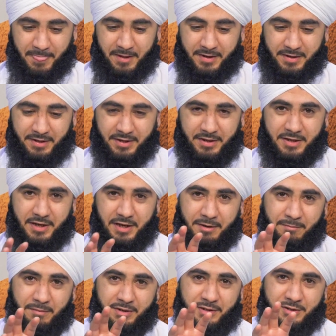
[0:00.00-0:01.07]
And he
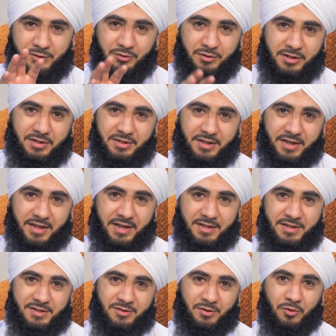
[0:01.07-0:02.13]
came and he stood near the
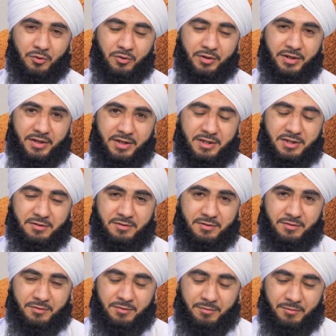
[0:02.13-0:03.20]
gates, the golden
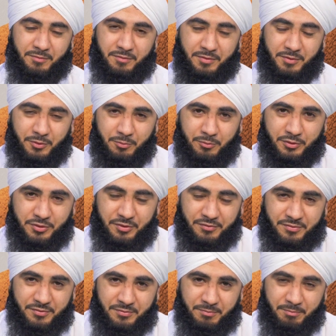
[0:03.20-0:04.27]
gates. You must
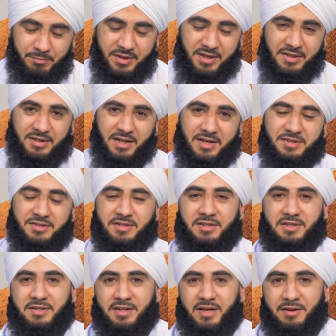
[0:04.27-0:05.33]
have been there,
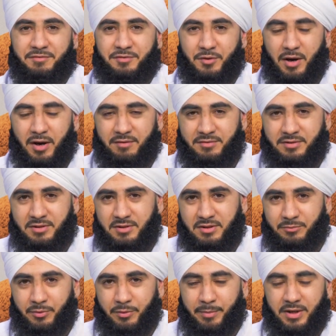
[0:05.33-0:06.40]
seen there, if you haven't.
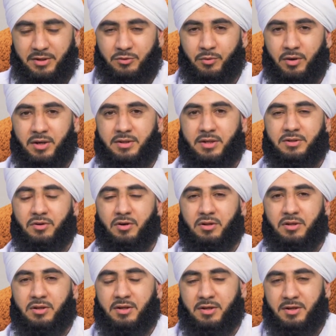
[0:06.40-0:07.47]
And we make dua that
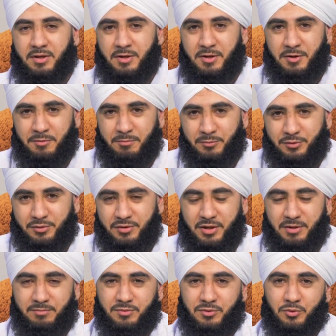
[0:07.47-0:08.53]
all the
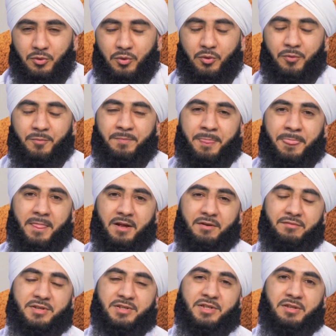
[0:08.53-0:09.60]
Muslims go
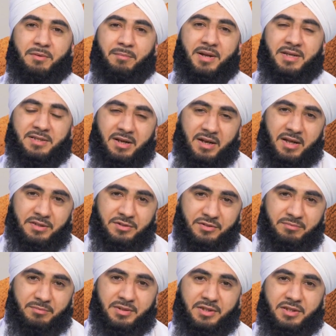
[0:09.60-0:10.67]
and visit the blessed lands
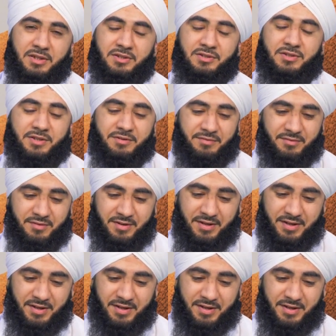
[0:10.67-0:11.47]
of Medina Sharif.